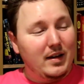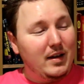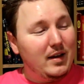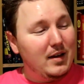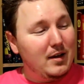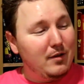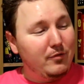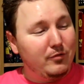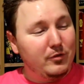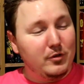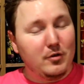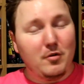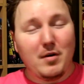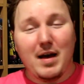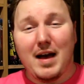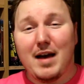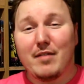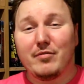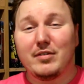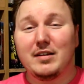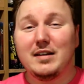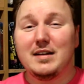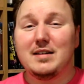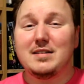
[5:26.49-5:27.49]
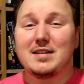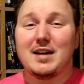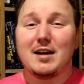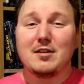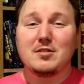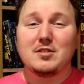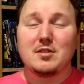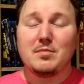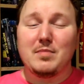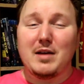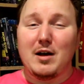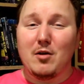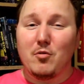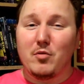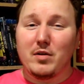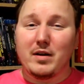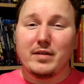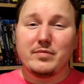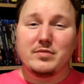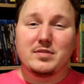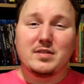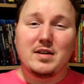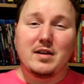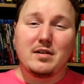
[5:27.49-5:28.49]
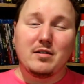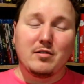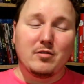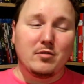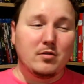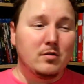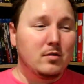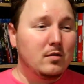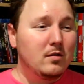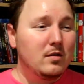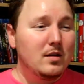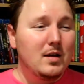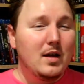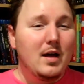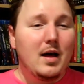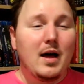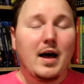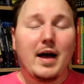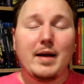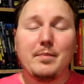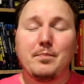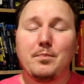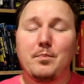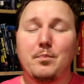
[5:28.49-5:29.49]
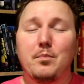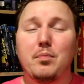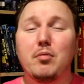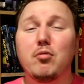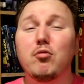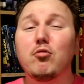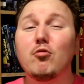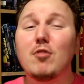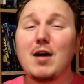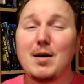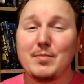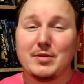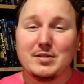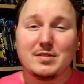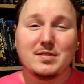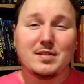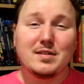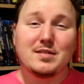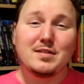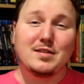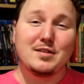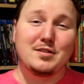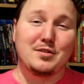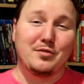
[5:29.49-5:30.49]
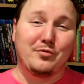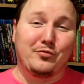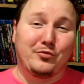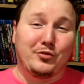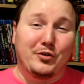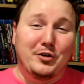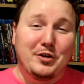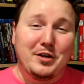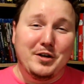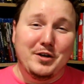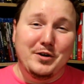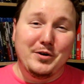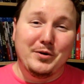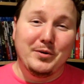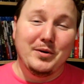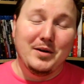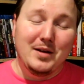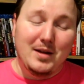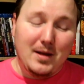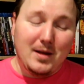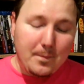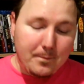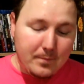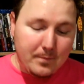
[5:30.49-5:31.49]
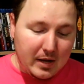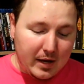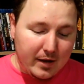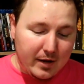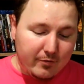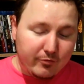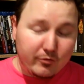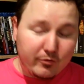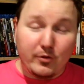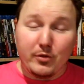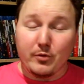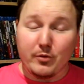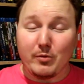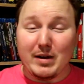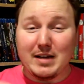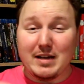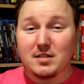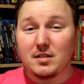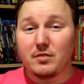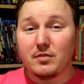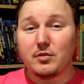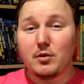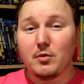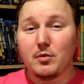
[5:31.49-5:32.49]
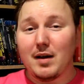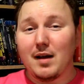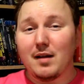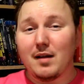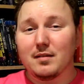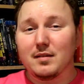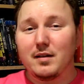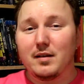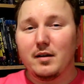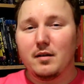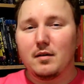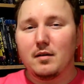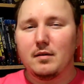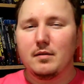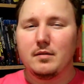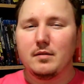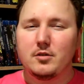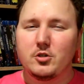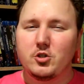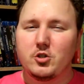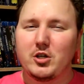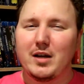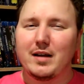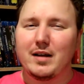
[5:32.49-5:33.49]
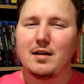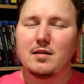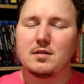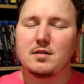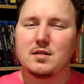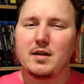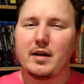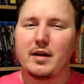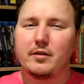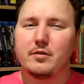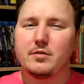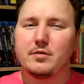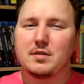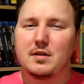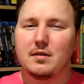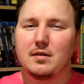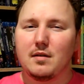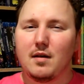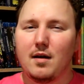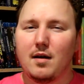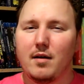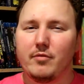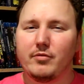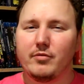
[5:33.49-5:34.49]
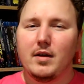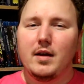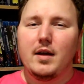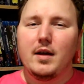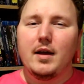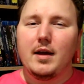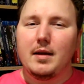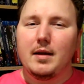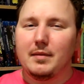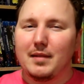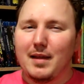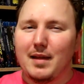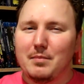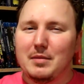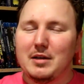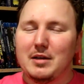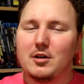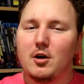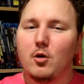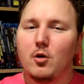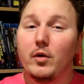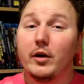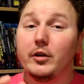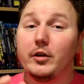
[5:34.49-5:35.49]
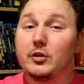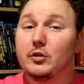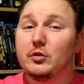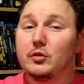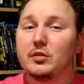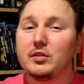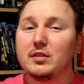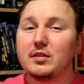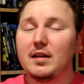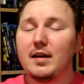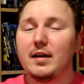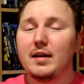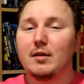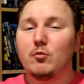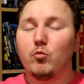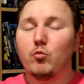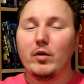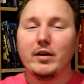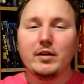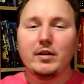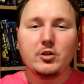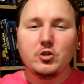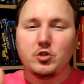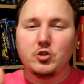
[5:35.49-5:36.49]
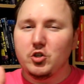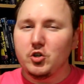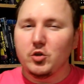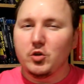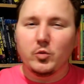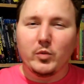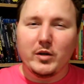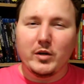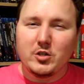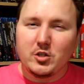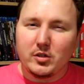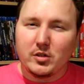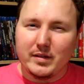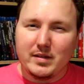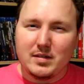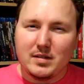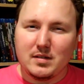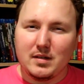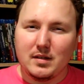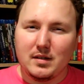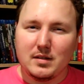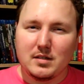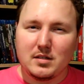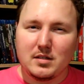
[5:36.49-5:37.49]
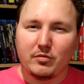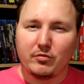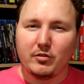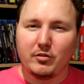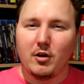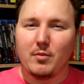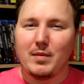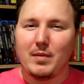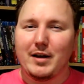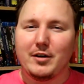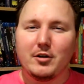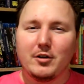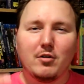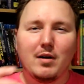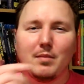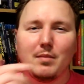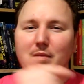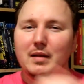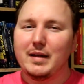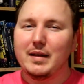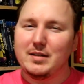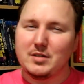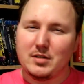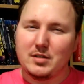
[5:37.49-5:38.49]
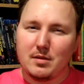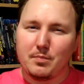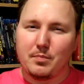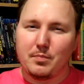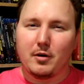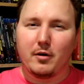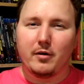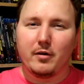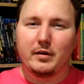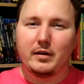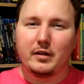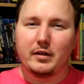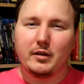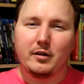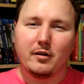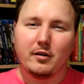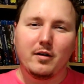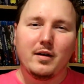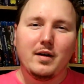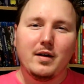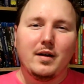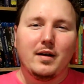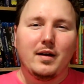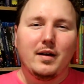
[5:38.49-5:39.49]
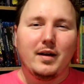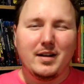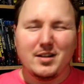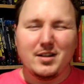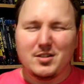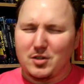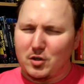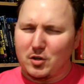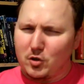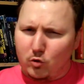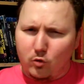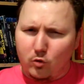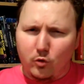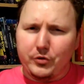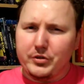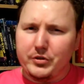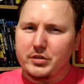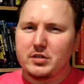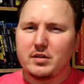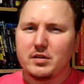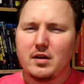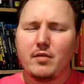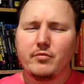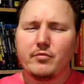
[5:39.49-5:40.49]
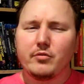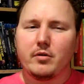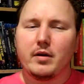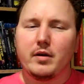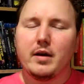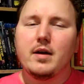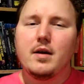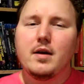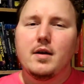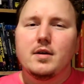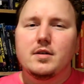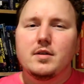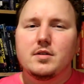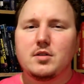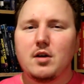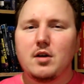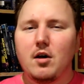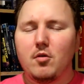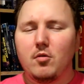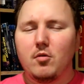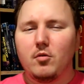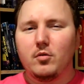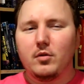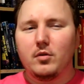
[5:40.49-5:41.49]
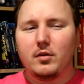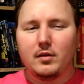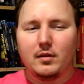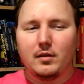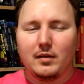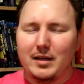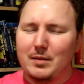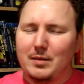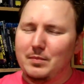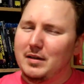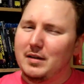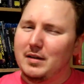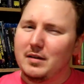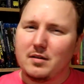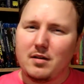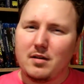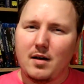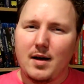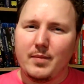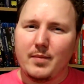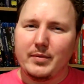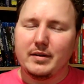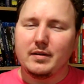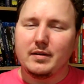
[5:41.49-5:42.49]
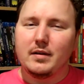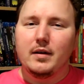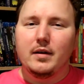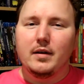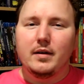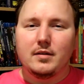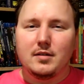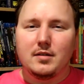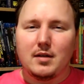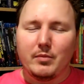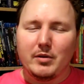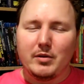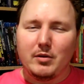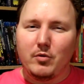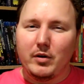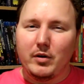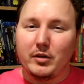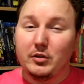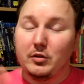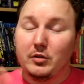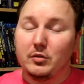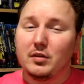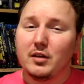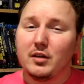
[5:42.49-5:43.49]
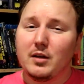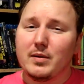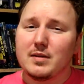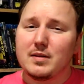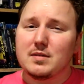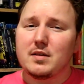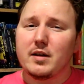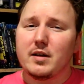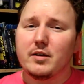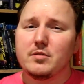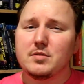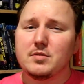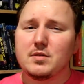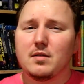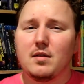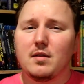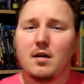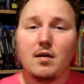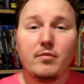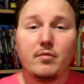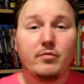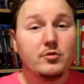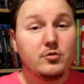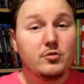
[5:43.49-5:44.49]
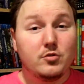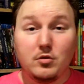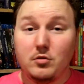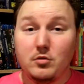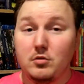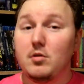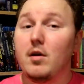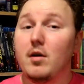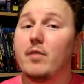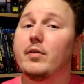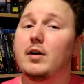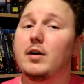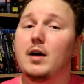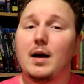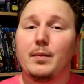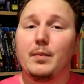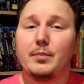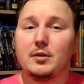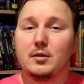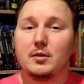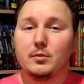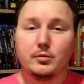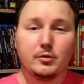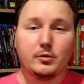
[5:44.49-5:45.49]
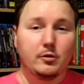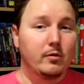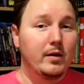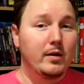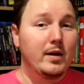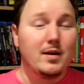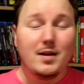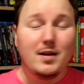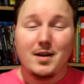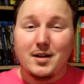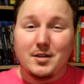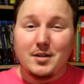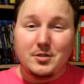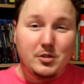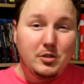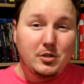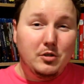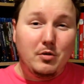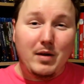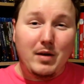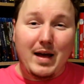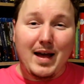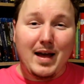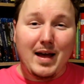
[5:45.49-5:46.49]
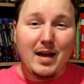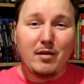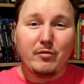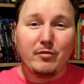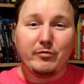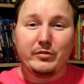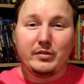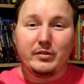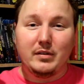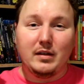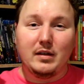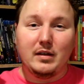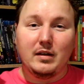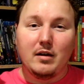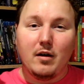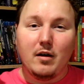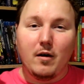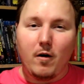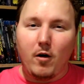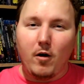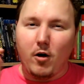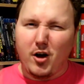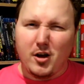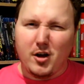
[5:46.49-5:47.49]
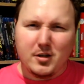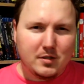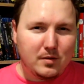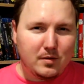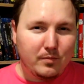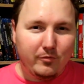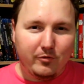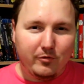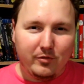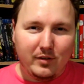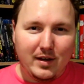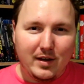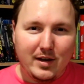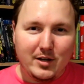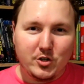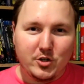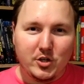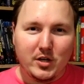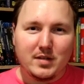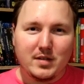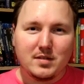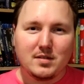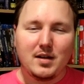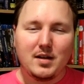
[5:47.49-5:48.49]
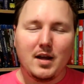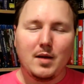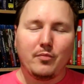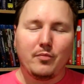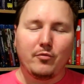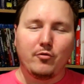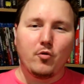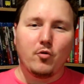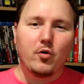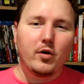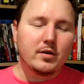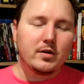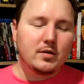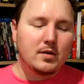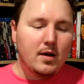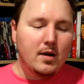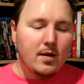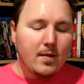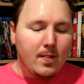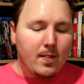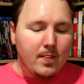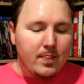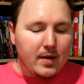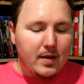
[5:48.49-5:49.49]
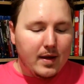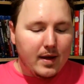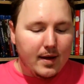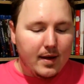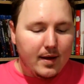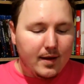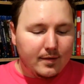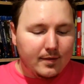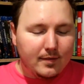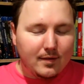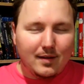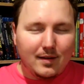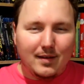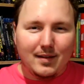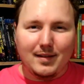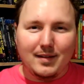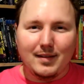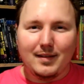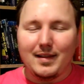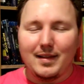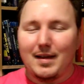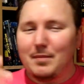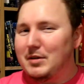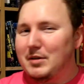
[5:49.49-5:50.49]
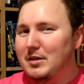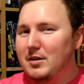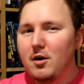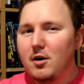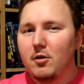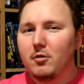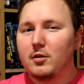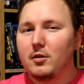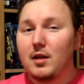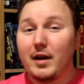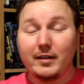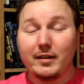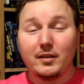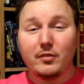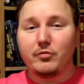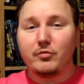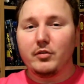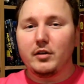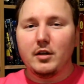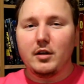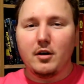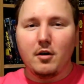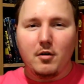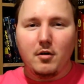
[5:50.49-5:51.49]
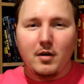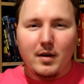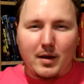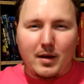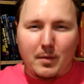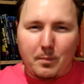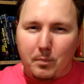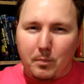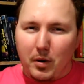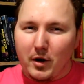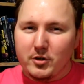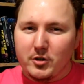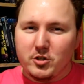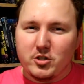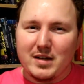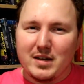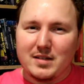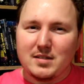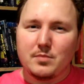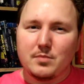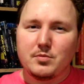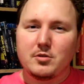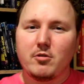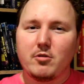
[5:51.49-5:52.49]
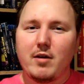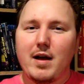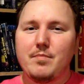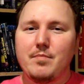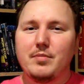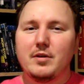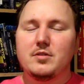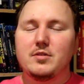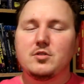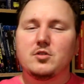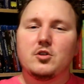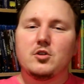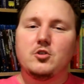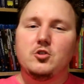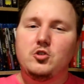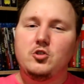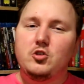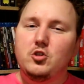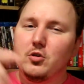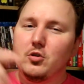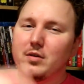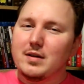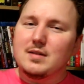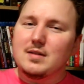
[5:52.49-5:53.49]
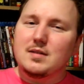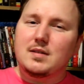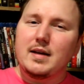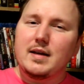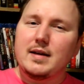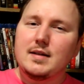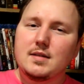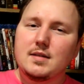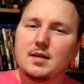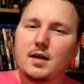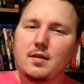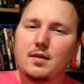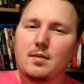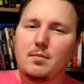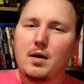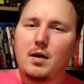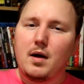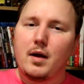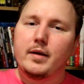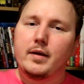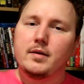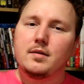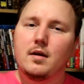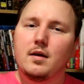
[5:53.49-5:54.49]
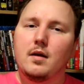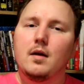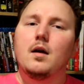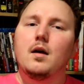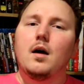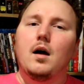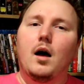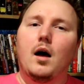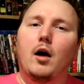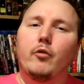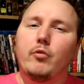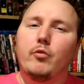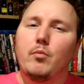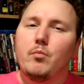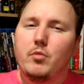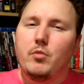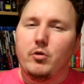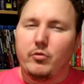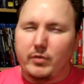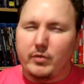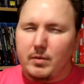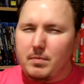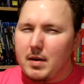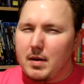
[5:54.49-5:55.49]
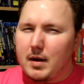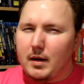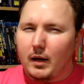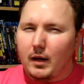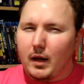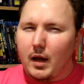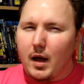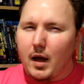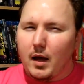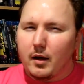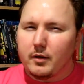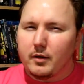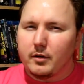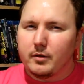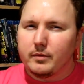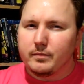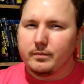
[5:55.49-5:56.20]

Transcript: If you have any doubts about what I've said at all, I promise this isn't for you. But for the rest of you out there, check out Psychos in Love and let me know what you think. When did you originally see this film? I know I'm late to the party here, and it's a cool discovery. So leave me a comment. Tell me what you think about Psychos in Love. Do you have a copy of the Blu-ray? Do you have the awesome VHS tape for it? And let me know. Like the video, punch that subscribe button so you can stay inside the mind of a movie maniac.